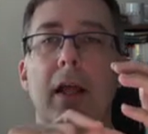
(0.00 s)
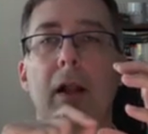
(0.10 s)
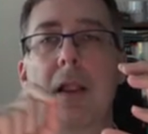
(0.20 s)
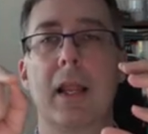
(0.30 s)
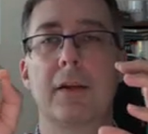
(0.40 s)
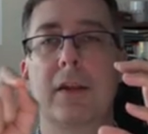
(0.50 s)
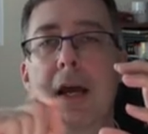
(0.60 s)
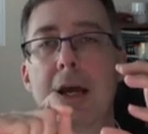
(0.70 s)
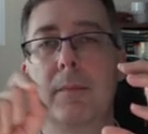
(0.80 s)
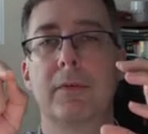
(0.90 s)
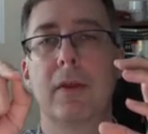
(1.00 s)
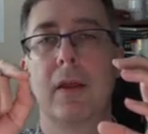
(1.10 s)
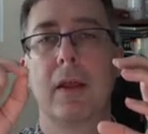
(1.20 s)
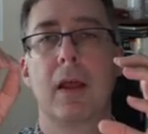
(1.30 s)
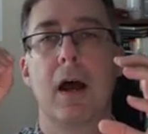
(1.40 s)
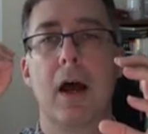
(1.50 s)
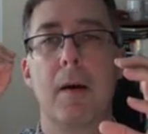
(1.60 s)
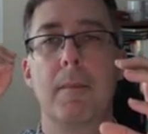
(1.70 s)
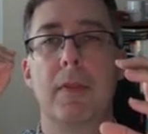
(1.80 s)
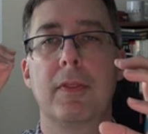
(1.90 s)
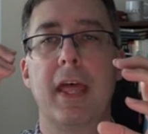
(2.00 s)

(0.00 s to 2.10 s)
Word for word: a lot of times um,